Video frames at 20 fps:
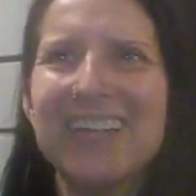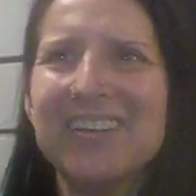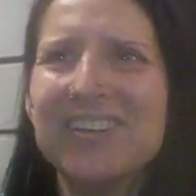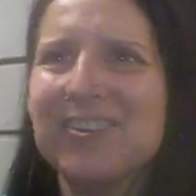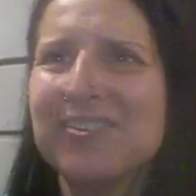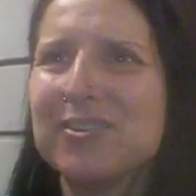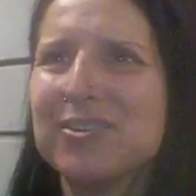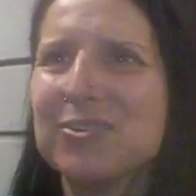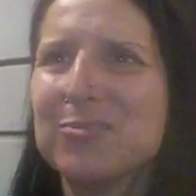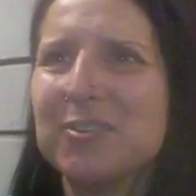
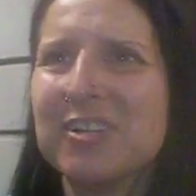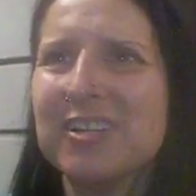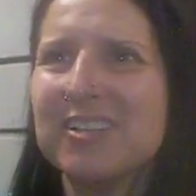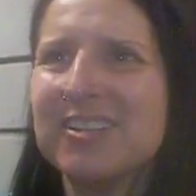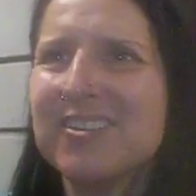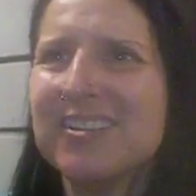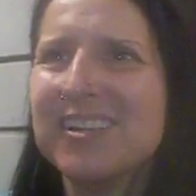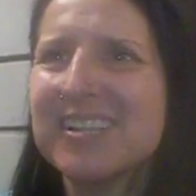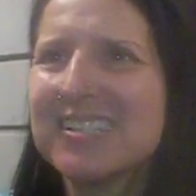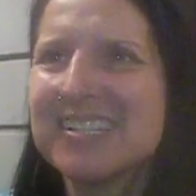dude, this one
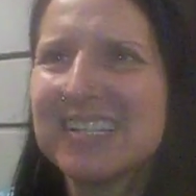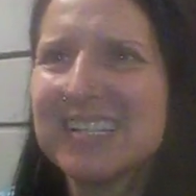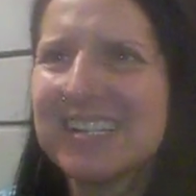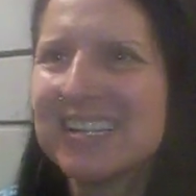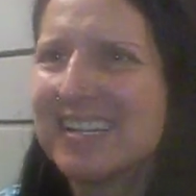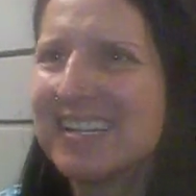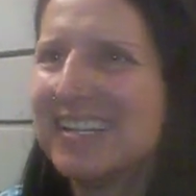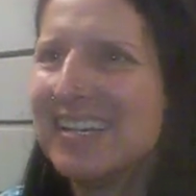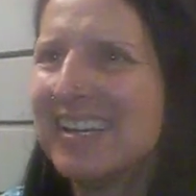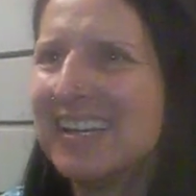dude, he's
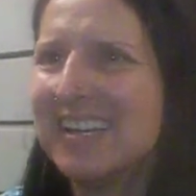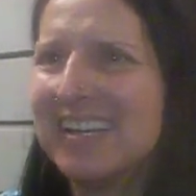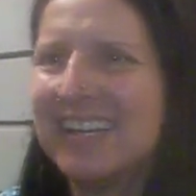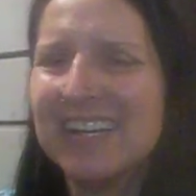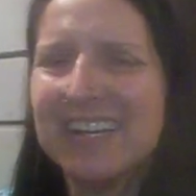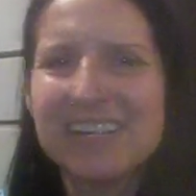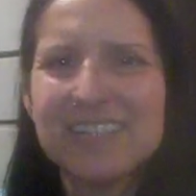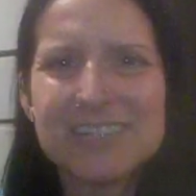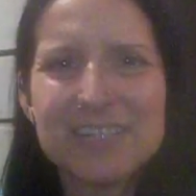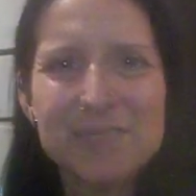like,
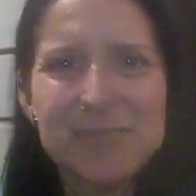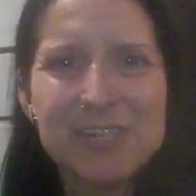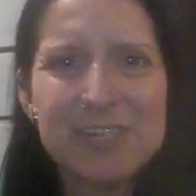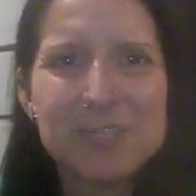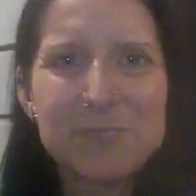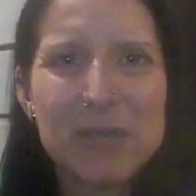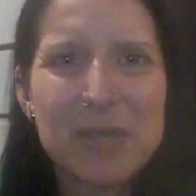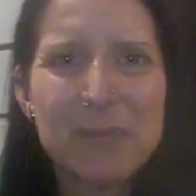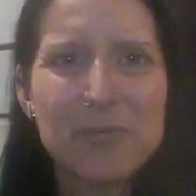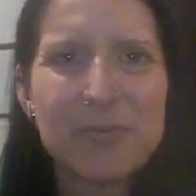some of
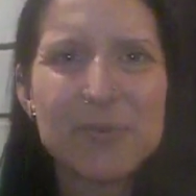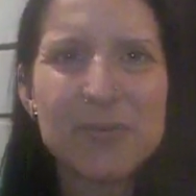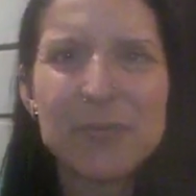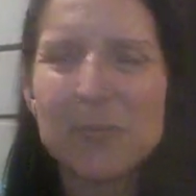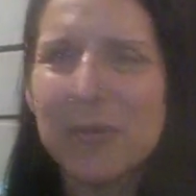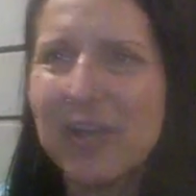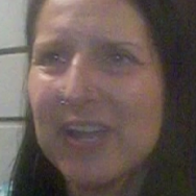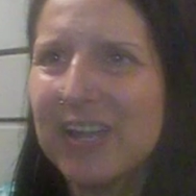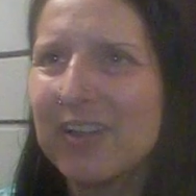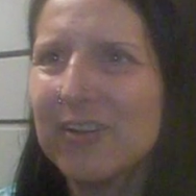these people are
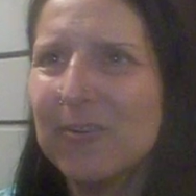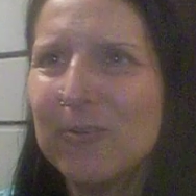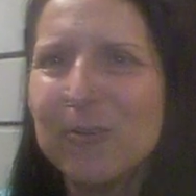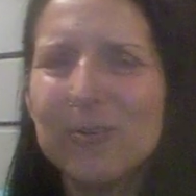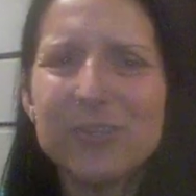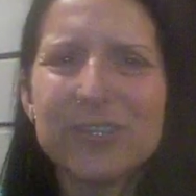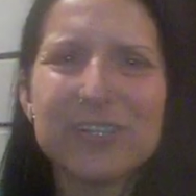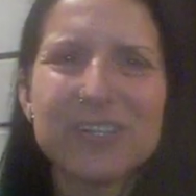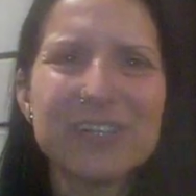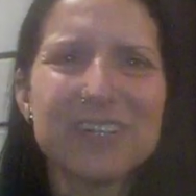way
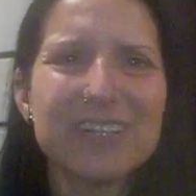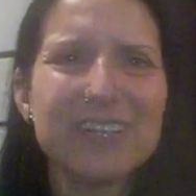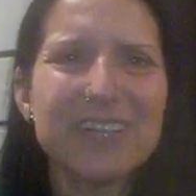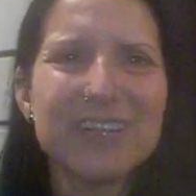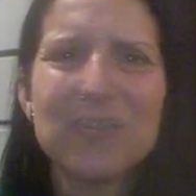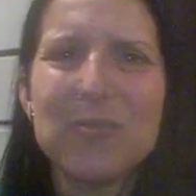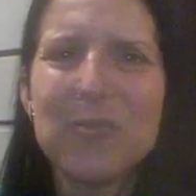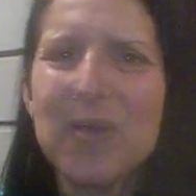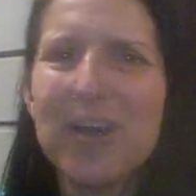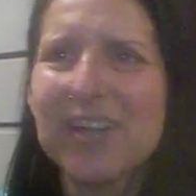older.
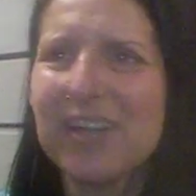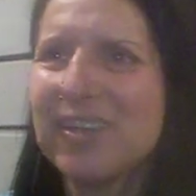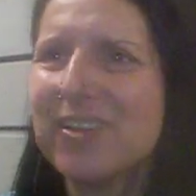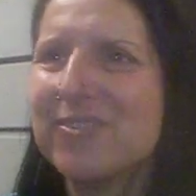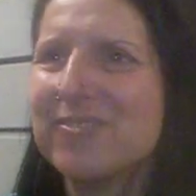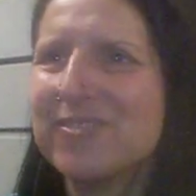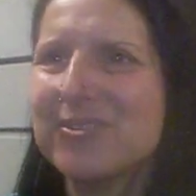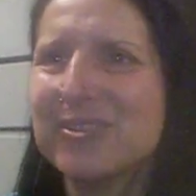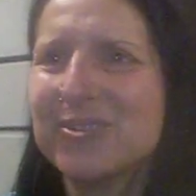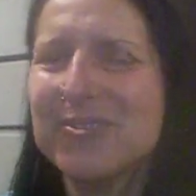Like, why are
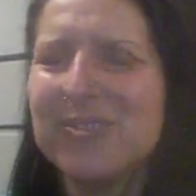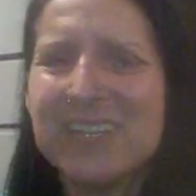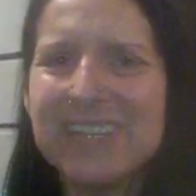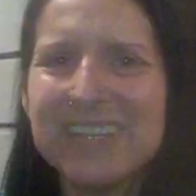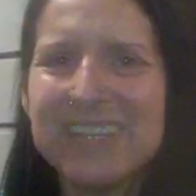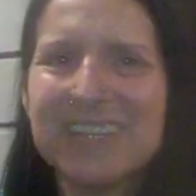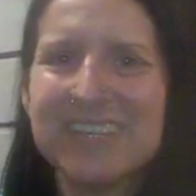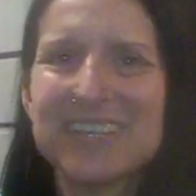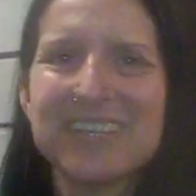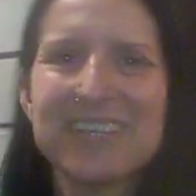you
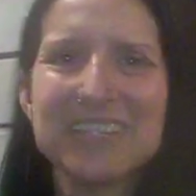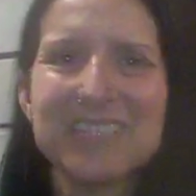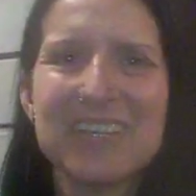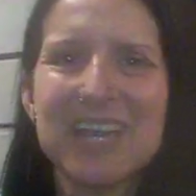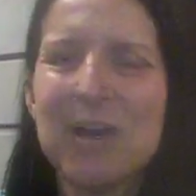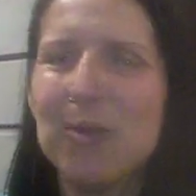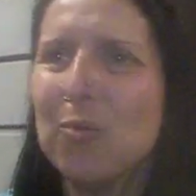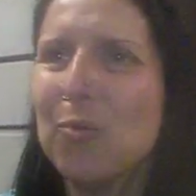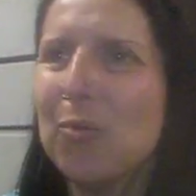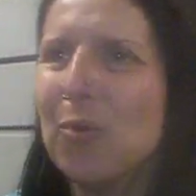doing this?
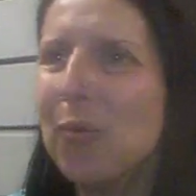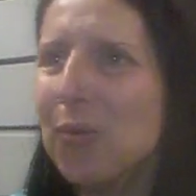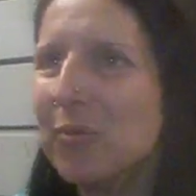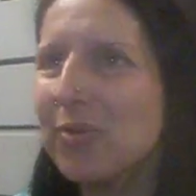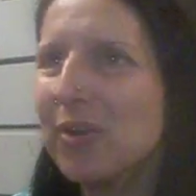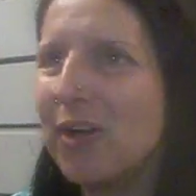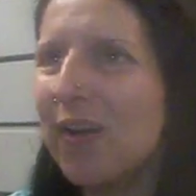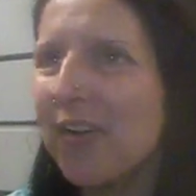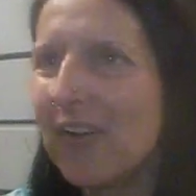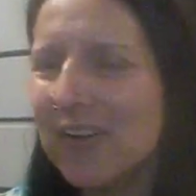How
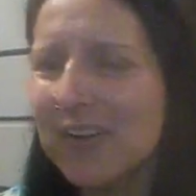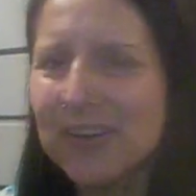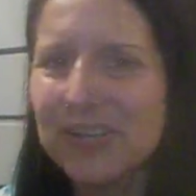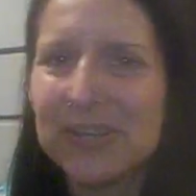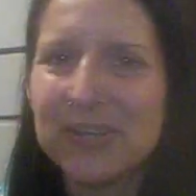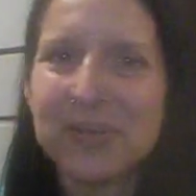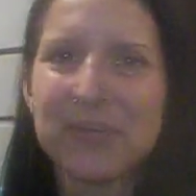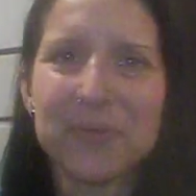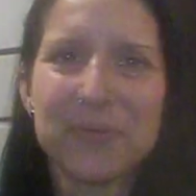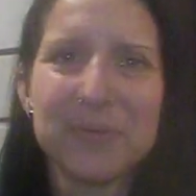old are
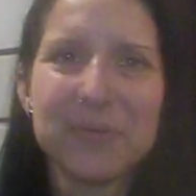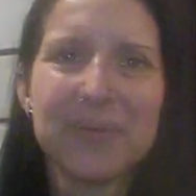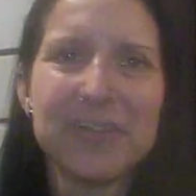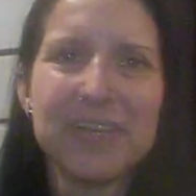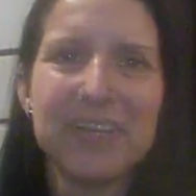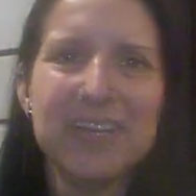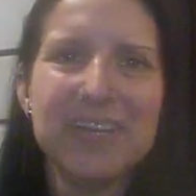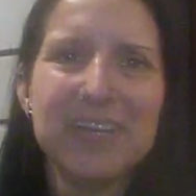you?